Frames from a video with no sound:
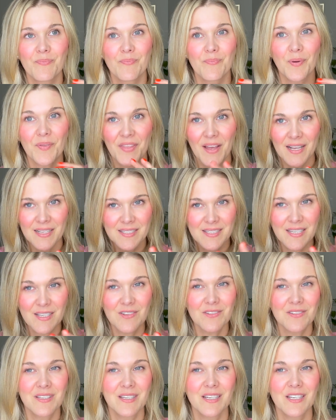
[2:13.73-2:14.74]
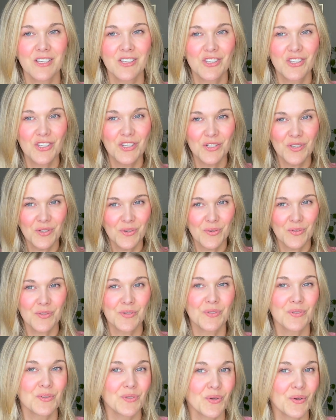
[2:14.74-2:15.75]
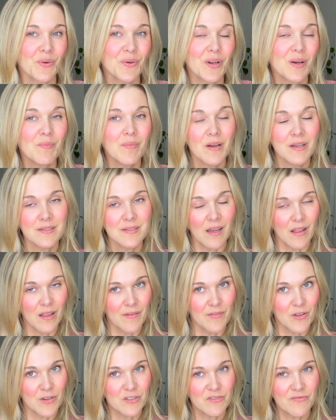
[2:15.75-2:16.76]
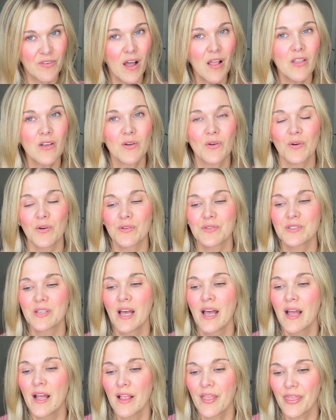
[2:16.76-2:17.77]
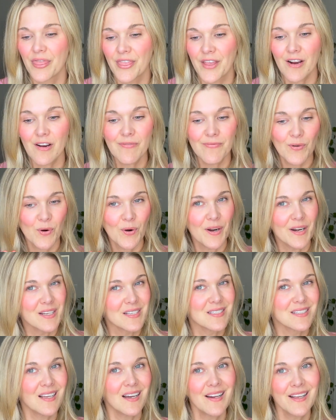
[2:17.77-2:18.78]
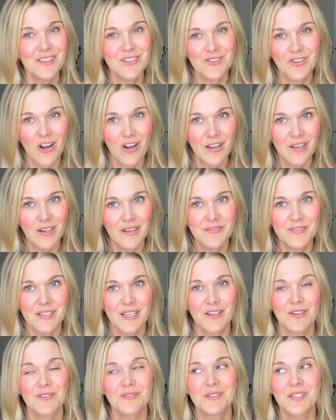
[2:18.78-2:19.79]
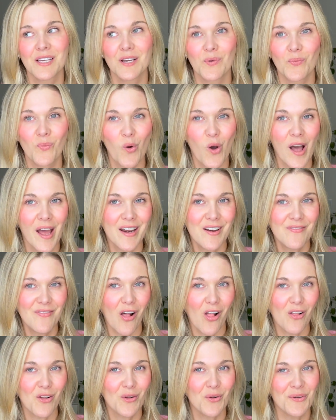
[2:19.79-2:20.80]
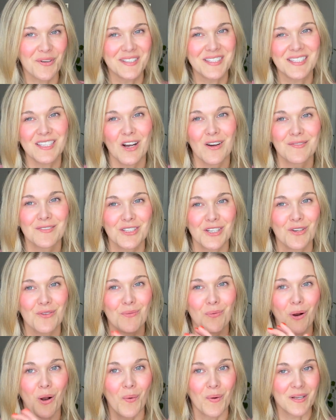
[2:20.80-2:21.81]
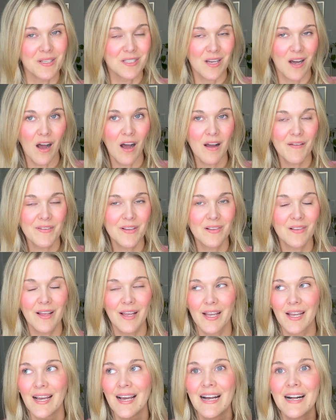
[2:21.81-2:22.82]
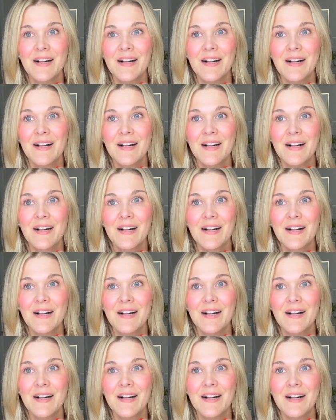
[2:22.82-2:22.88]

But that signal is getting too dilute amongst all of those follicles. Therefore, it is not a strong enough signal to get one follicle itself to grow and to ovulate.